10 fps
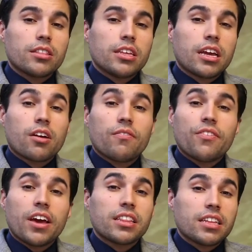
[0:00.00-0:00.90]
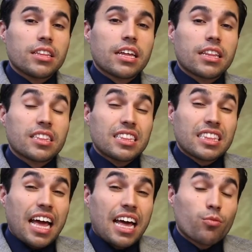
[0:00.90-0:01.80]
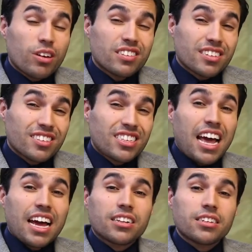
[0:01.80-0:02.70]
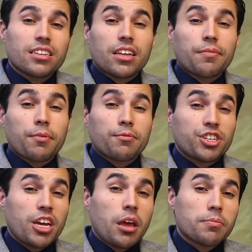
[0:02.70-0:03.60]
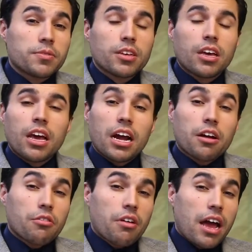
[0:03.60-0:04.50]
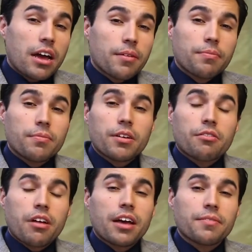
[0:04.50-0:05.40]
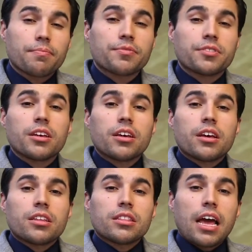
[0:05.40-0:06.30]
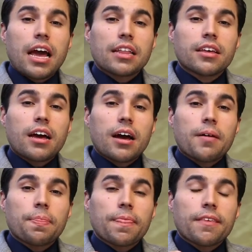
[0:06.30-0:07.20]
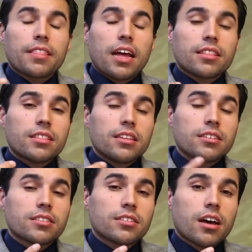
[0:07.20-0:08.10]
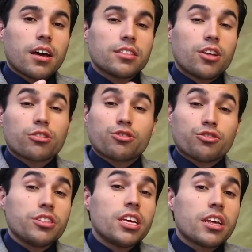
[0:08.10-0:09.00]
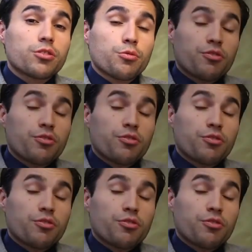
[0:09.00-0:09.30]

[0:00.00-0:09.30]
didn't convey the idea that that was exactly the type of shapes and graphs that these doctors needed to